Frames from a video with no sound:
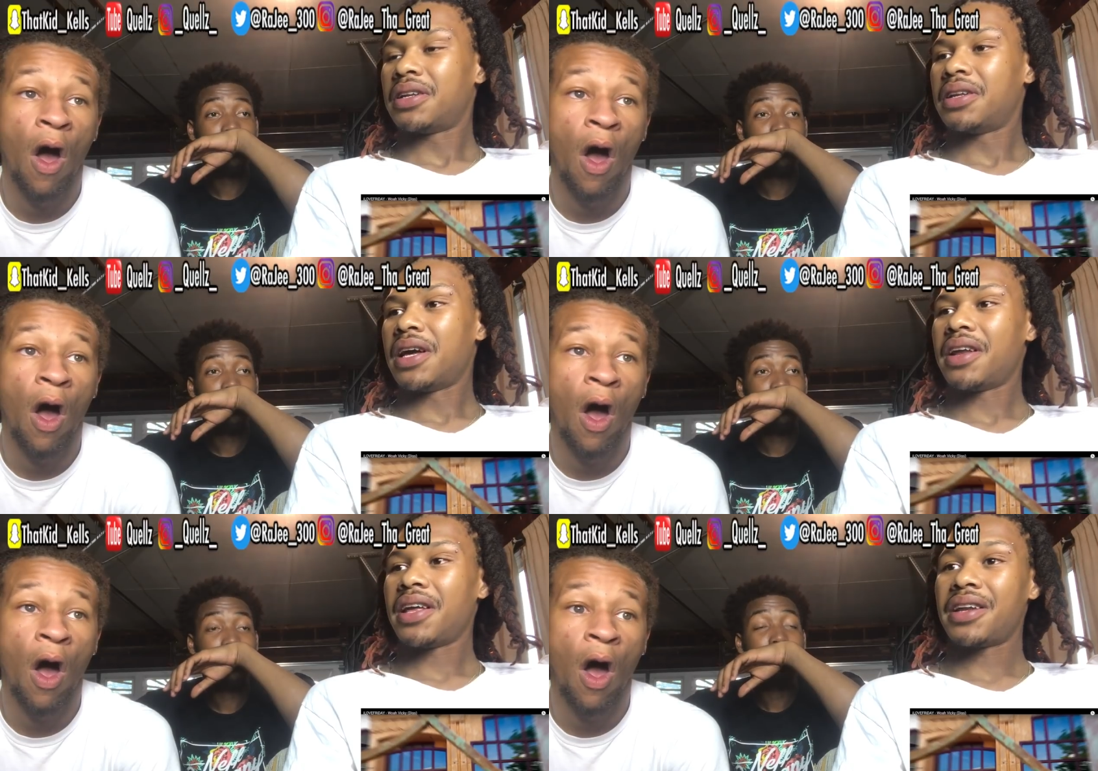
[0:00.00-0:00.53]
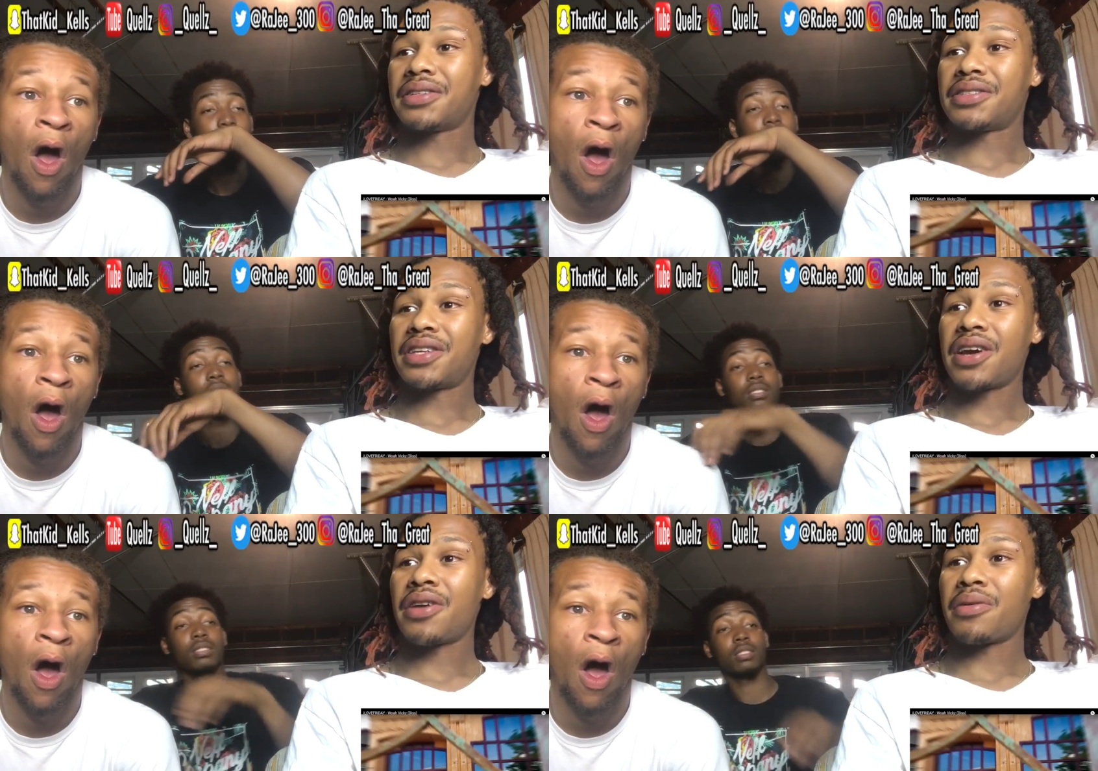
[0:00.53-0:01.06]
Speaker 1: Now that
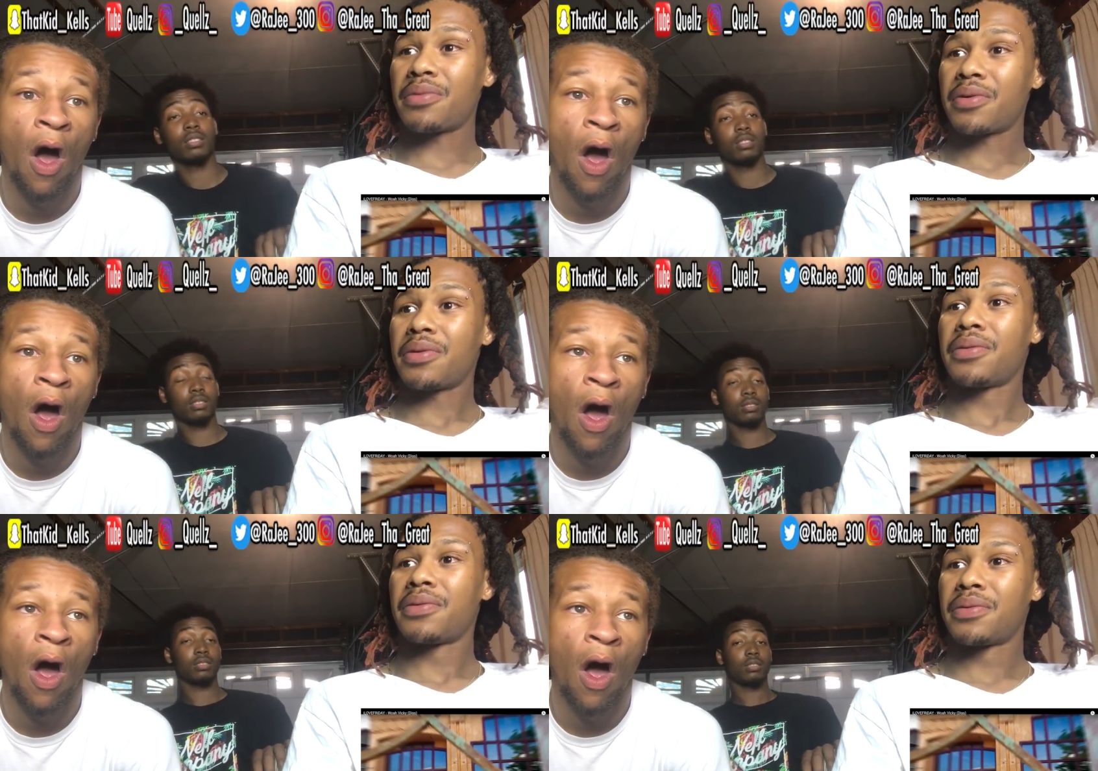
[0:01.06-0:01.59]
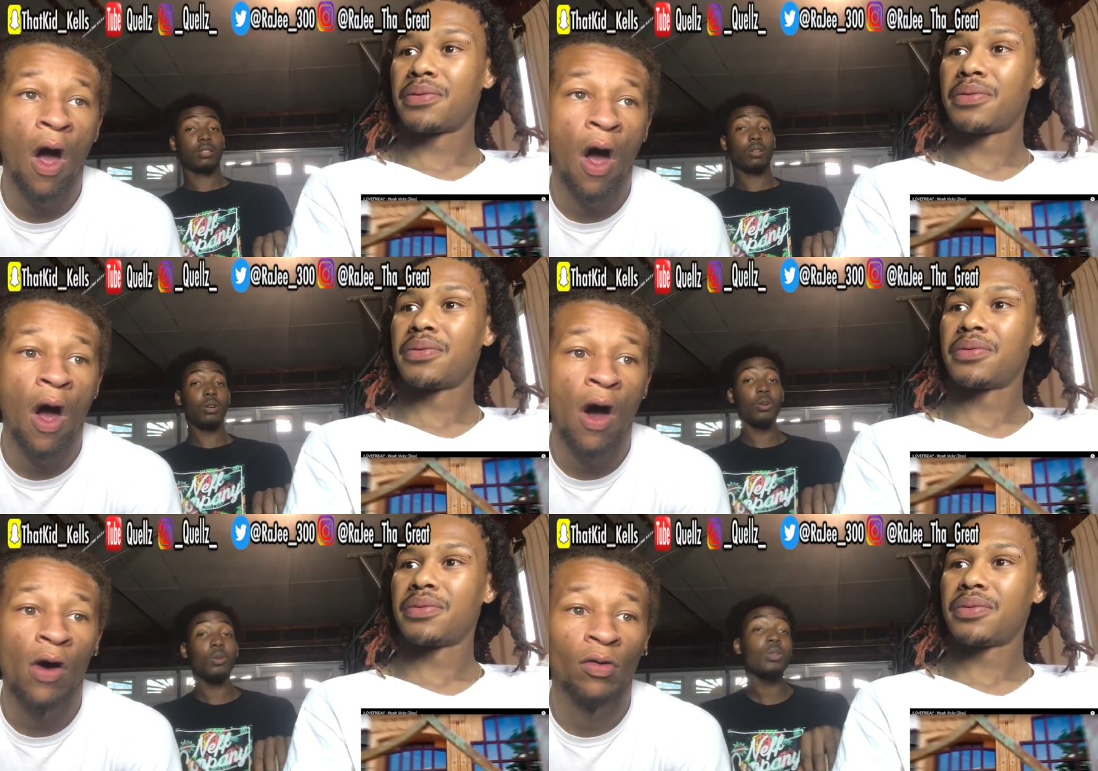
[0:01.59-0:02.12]
is terrible.
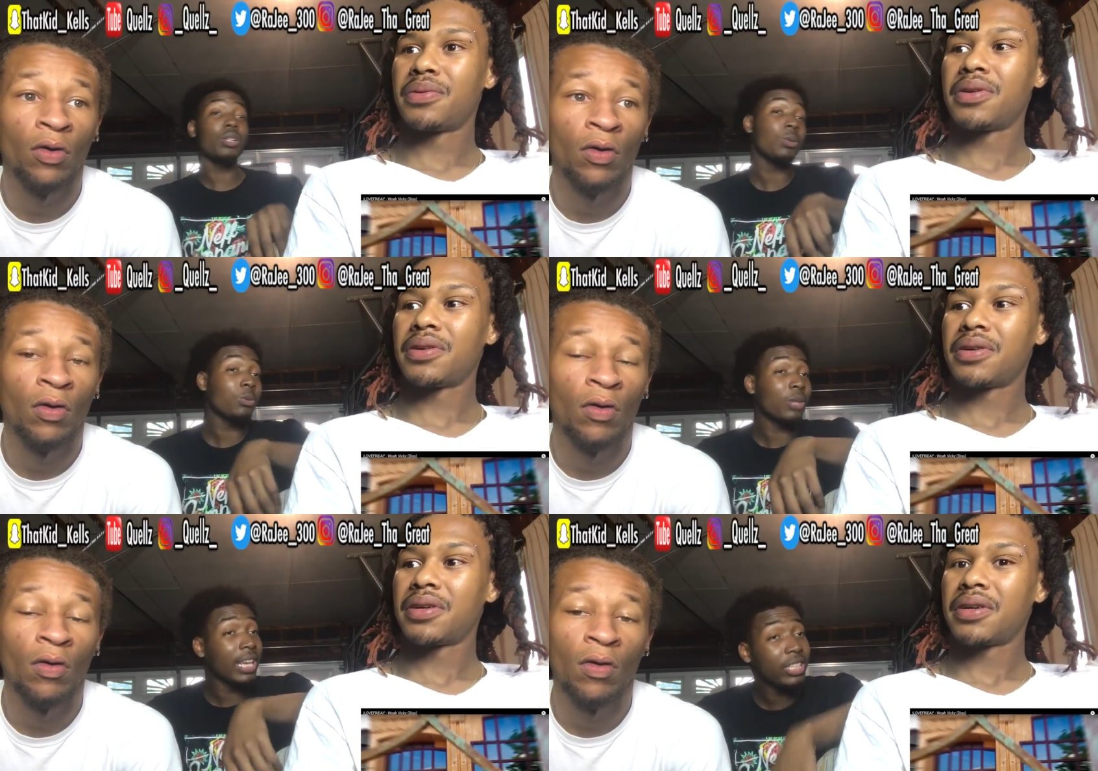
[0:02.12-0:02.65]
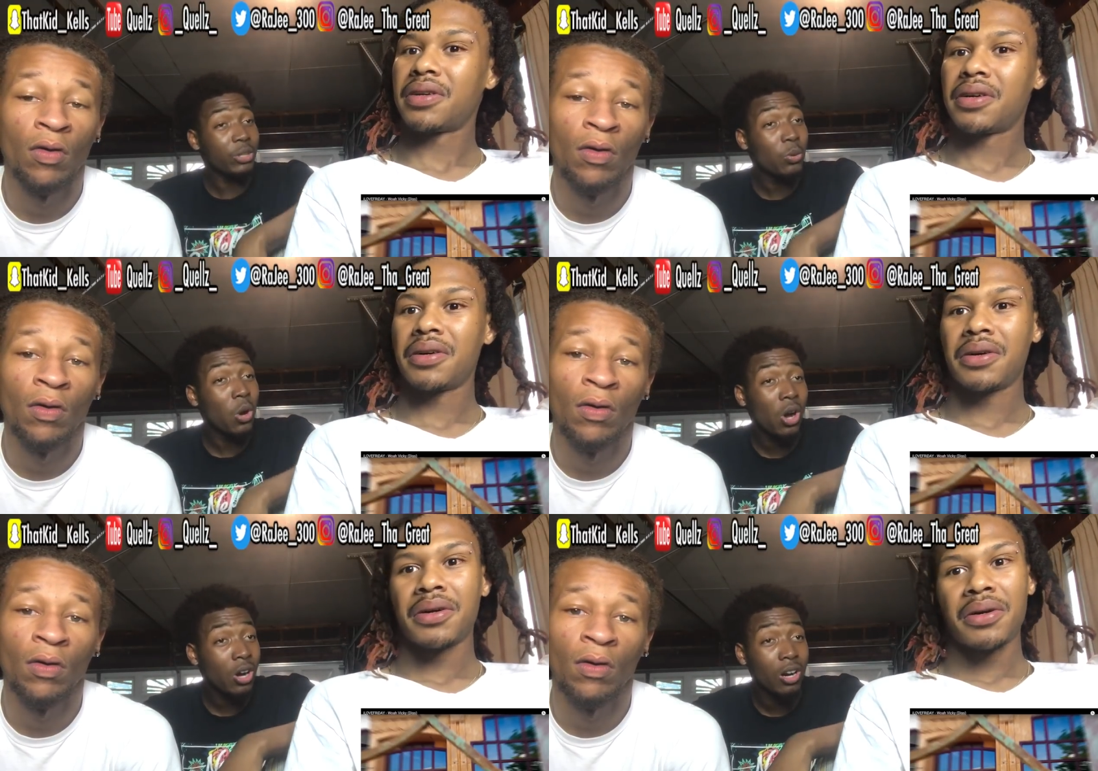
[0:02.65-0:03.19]
Speaker 2: Who do you think
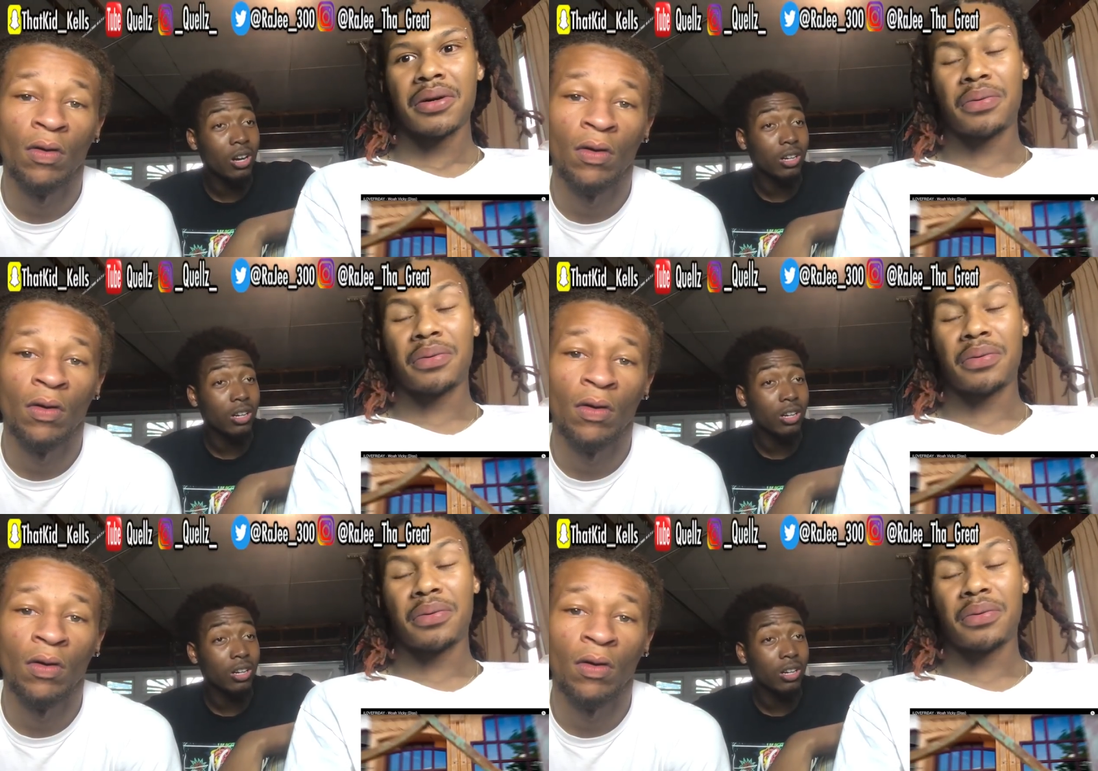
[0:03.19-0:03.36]
you are?